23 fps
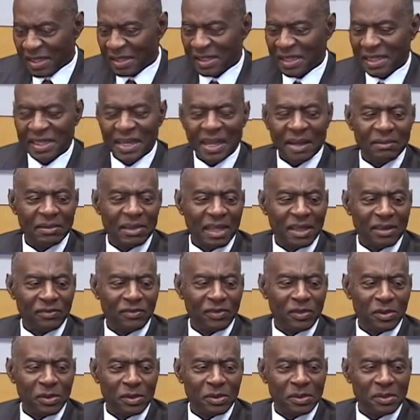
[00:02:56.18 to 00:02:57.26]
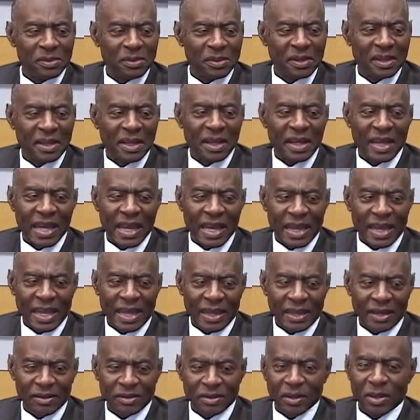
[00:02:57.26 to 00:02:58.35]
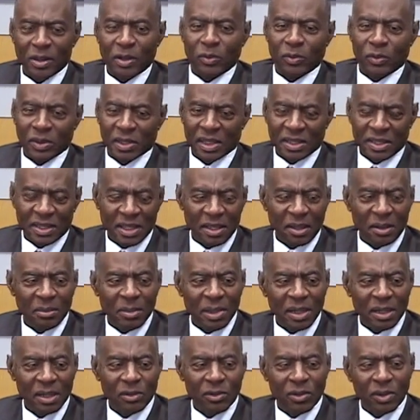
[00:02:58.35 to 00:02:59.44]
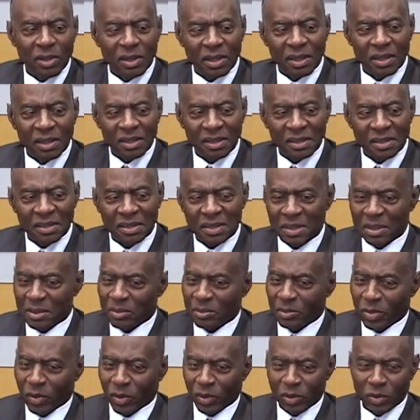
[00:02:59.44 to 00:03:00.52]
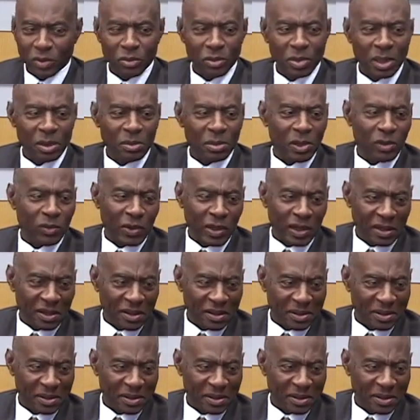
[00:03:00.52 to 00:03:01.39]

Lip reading: Didn't have a lot of food, and when the dinner bell rung, boy, you better be ready,